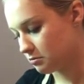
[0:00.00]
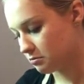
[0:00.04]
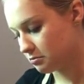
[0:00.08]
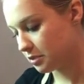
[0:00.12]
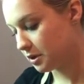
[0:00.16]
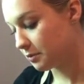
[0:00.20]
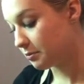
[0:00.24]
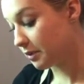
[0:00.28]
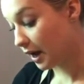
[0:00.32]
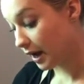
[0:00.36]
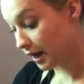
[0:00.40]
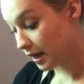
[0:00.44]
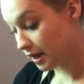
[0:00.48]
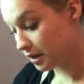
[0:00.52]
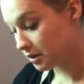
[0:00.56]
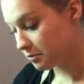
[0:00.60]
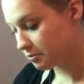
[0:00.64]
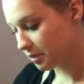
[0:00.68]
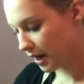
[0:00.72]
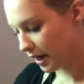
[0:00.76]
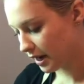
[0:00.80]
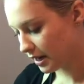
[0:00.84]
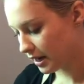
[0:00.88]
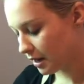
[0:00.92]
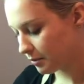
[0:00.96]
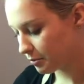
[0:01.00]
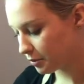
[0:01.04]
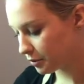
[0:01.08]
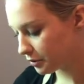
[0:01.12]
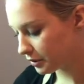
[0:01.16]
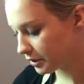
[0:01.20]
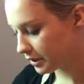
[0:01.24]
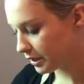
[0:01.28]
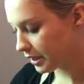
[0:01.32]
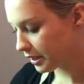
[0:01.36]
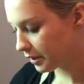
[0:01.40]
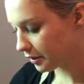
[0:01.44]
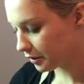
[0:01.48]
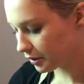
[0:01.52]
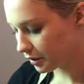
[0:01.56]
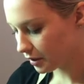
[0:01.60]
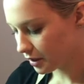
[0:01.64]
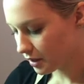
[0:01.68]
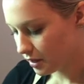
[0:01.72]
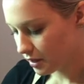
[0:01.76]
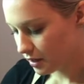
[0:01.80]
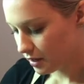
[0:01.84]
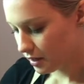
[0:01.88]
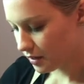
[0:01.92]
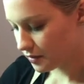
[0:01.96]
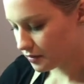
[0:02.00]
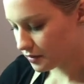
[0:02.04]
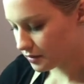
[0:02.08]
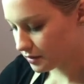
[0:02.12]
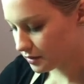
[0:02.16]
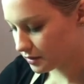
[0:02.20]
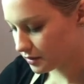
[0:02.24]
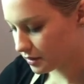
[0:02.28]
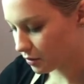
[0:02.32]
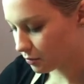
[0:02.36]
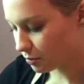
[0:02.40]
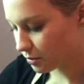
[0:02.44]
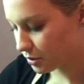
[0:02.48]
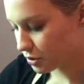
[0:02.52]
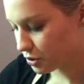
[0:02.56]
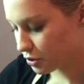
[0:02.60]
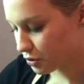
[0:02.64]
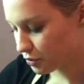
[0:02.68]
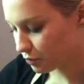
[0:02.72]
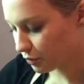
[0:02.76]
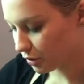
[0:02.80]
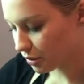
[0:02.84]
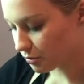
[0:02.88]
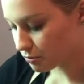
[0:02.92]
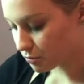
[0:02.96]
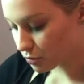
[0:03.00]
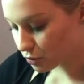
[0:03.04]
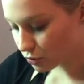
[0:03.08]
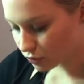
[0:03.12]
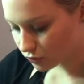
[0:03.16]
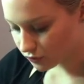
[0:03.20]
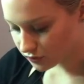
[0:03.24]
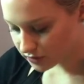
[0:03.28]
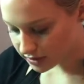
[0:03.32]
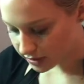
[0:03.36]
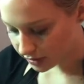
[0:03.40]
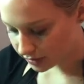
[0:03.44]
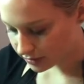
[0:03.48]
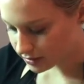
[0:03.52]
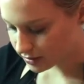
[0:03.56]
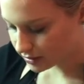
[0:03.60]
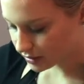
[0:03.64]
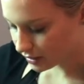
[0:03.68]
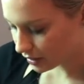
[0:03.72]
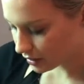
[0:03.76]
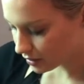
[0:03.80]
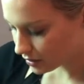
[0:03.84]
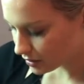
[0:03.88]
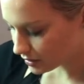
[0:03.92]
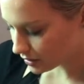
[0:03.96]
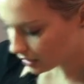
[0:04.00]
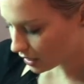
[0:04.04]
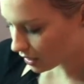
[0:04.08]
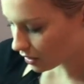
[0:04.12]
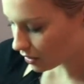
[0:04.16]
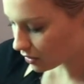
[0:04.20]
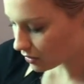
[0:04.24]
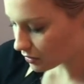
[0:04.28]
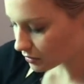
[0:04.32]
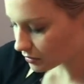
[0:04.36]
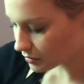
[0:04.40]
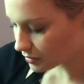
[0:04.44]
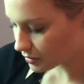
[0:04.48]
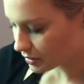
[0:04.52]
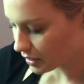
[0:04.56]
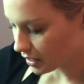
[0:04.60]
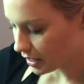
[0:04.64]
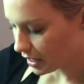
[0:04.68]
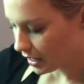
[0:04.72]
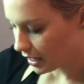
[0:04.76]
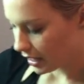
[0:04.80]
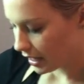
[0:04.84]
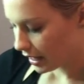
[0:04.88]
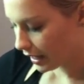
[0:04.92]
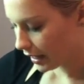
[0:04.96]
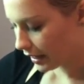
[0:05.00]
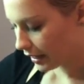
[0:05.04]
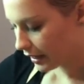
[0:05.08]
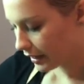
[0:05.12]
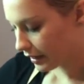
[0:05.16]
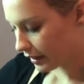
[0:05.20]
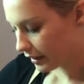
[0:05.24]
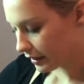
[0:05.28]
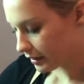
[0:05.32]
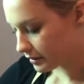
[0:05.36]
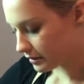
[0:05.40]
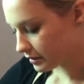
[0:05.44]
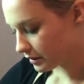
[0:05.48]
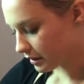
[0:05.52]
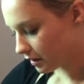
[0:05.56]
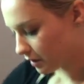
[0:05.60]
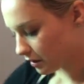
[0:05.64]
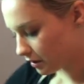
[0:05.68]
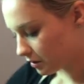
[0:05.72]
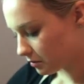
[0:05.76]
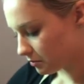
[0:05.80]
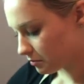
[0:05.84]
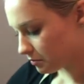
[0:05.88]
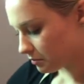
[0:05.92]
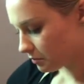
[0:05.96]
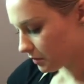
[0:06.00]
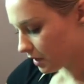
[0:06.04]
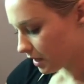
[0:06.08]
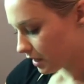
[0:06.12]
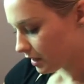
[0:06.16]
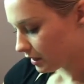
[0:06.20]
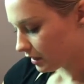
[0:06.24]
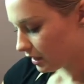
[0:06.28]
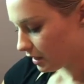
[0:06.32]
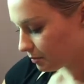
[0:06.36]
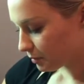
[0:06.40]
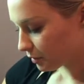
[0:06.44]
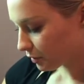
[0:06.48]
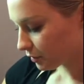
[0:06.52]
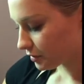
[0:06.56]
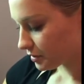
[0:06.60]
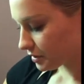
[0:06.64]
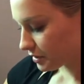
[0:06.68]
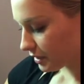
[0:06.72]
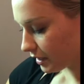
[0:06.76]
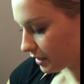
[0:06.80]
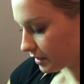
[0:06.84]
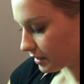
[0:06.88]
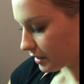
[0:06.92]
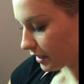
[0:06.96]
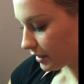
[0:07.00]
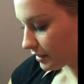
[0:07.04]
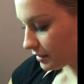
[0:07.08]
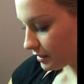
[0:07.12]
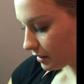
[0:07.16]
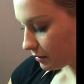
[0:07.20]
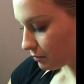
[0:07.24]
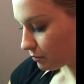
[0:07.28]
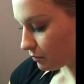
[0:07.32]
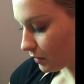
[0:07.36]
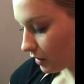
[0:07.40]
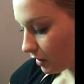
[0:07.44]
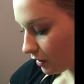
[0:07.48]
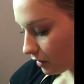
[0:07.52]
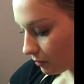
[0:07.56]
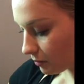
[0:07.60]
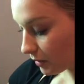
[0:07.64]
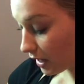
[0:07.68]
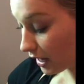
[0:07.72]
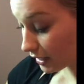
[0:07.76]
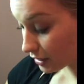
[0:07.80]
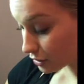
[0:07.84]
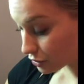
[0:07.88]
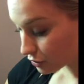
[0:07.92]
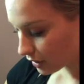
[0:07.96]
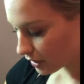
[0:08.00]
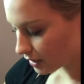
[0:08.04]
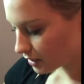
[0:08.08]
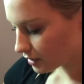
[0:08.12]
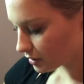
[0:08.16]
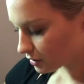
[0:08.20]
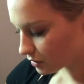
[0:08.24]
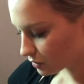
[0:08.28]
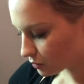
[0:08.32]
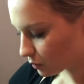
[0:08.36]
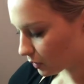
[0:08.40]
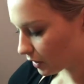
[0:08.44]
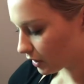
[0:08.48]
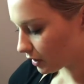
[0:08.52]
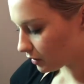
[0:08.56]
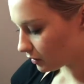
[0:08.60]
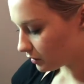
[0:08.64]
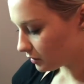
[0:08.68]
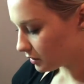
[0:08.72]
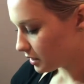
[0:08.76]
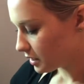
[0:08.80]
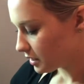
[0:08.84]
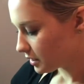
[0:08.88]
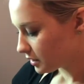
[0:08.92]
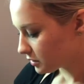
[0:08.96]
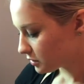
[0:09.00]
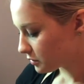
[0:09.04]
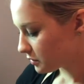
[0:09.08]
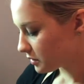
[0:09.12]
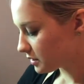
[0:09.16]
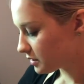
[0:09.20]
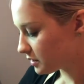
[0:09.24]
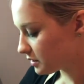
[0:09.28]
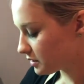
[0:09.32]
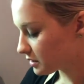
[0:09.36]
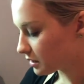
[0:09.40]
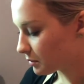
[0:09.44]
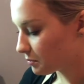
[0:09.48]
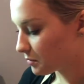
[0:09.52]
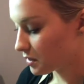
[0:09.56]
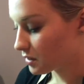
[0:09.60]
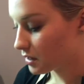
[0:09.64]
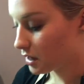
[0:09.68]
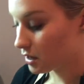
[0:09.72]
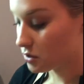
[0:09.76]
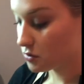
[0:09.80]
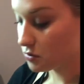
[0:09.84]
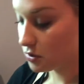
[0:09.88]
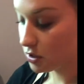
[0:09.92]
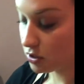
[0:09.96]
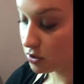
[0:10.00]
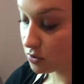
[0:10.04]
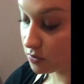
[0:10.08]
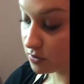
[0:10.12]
papaya and pineapple in here, and this is helping to remove dead skin cells and keeping our skin nice and hydrated as well. So this is something that you can